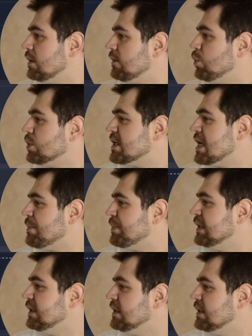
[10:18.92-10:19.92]
What's
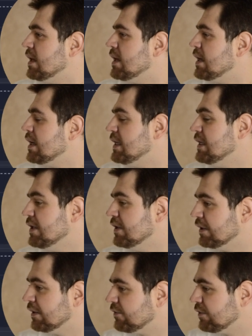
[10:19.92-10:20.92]
happening
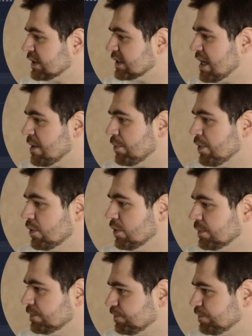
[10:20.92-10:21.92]
here, for example?